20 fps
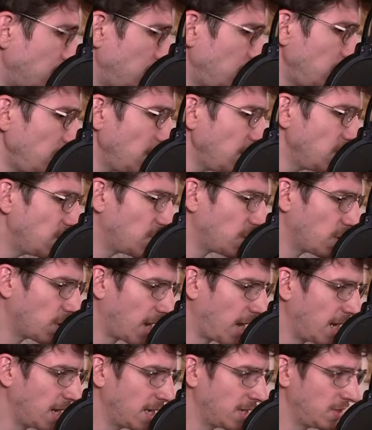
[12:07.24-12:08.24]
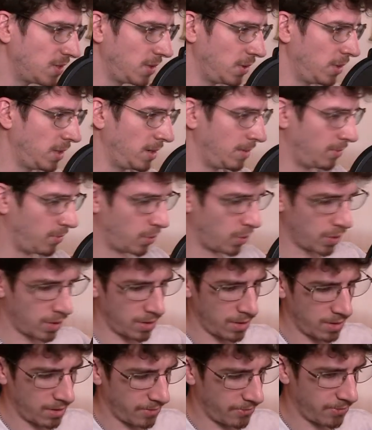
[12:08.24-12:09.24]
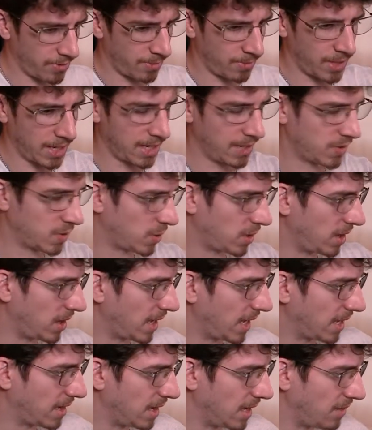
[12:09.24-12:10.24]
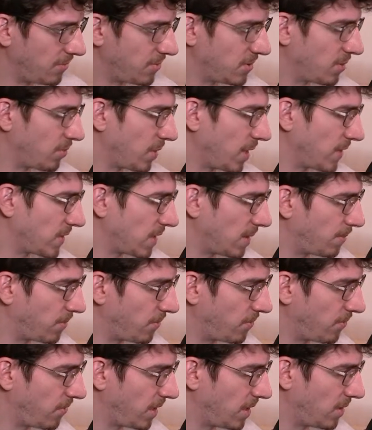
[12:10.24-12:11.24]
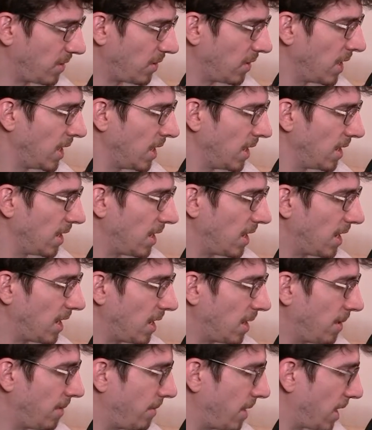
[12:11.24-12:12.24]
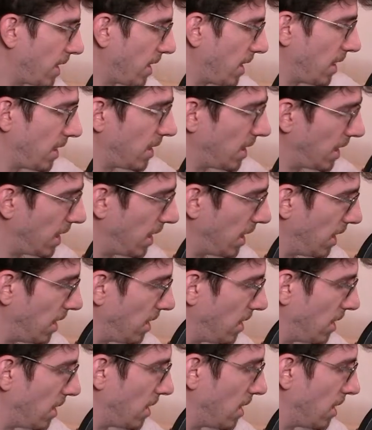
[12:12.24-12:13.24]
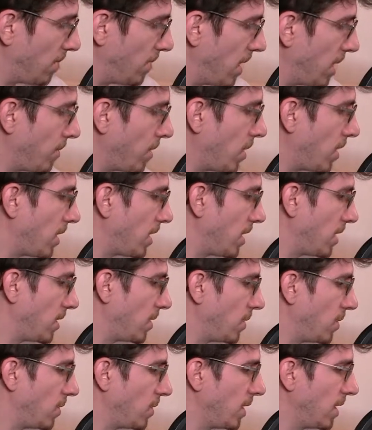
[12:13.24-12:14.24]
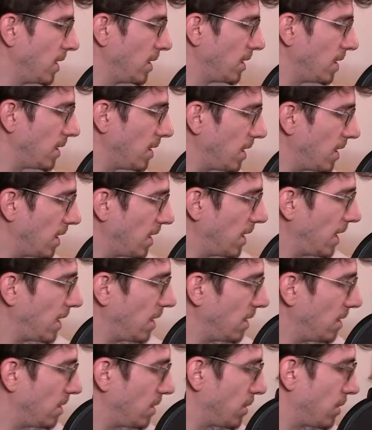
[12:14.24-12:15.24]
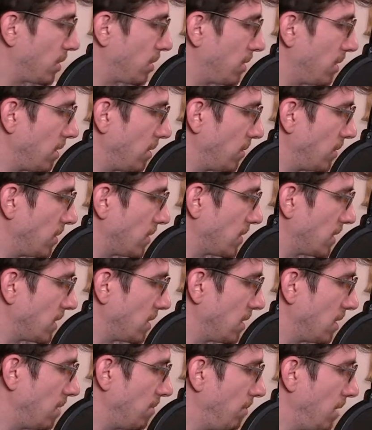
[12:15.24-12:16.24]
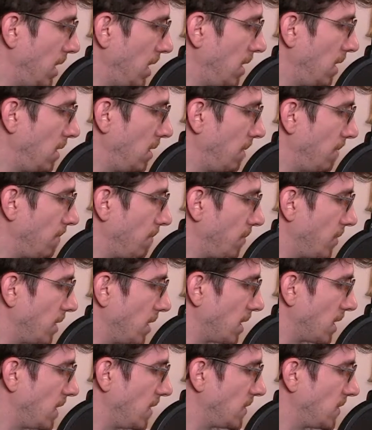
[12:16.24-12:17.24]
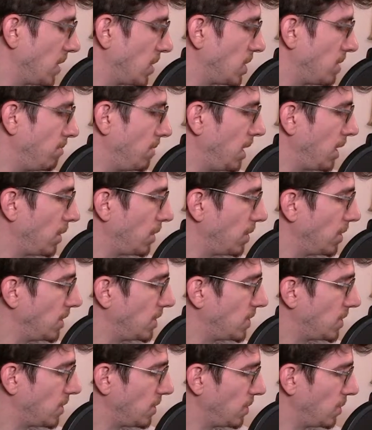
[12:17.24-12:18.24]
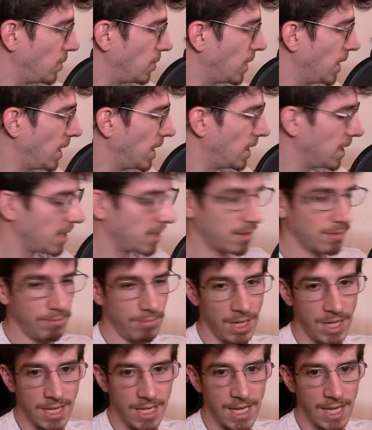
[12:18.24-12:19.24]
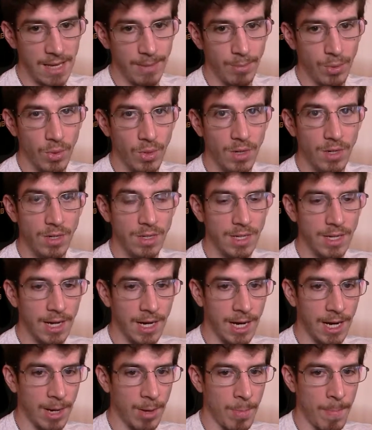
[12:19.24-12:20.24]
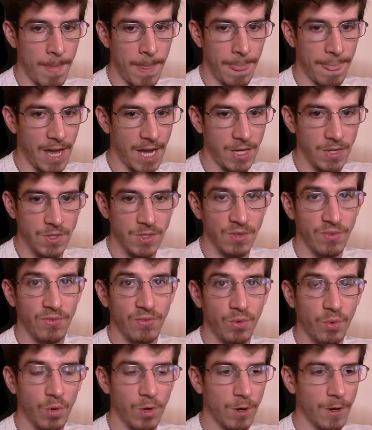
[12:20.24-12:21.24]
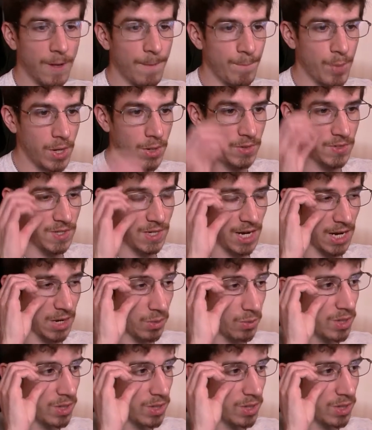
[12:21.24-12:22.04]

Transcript: So kind of continuing more from that sort of like left to right type of feel. I got a M Audio, was it a Keystation Mini 32 MIDI keyboard. I use it for composing. I don't